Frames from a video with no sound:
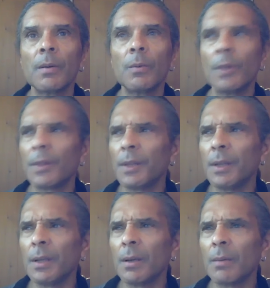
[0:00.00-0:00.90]
with
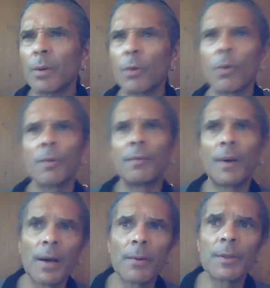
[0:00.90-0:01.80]
the
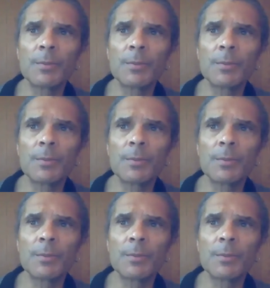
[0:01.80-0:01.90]
coronavirus.